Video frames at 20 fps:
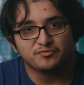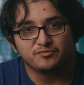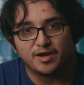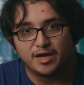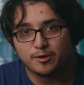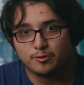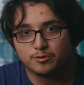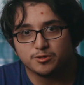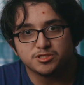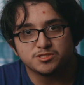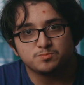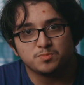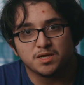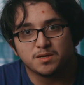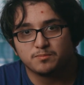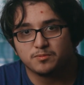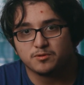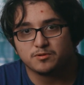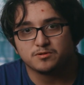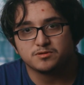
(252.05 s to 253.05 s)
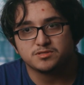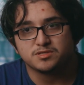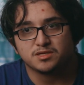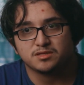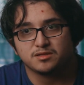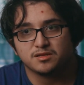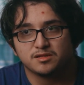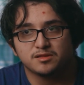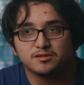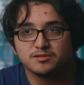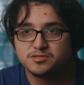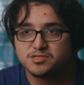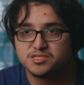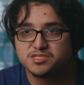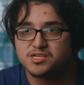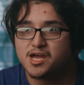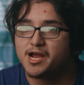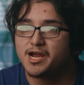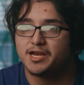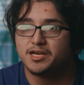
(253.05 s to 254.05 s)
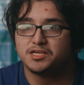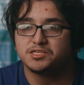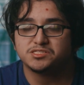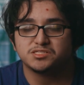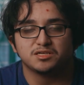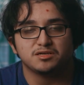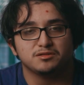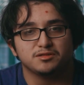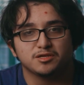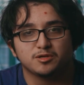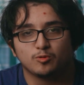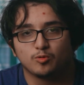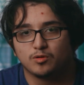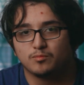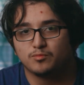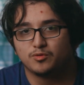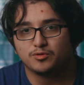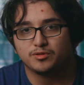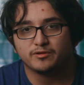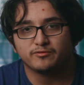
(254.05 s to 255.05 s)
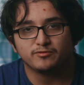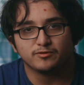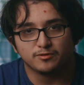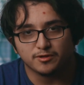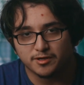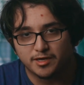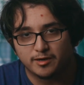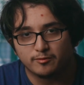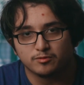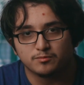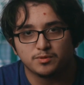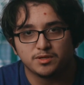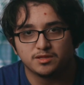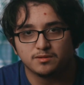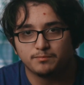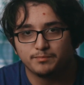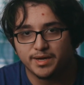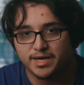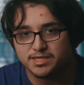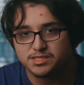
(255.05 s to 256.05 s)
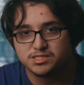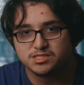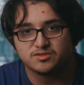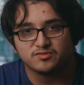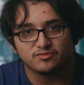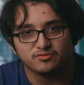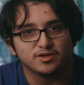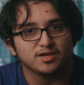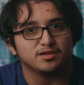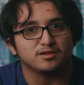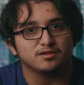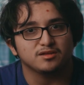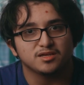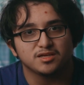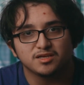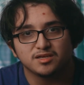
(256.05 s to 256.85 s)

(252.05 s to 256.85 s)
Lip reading: Federalist Papers and then society suddenly crumbled, I feel like I would be the best fit.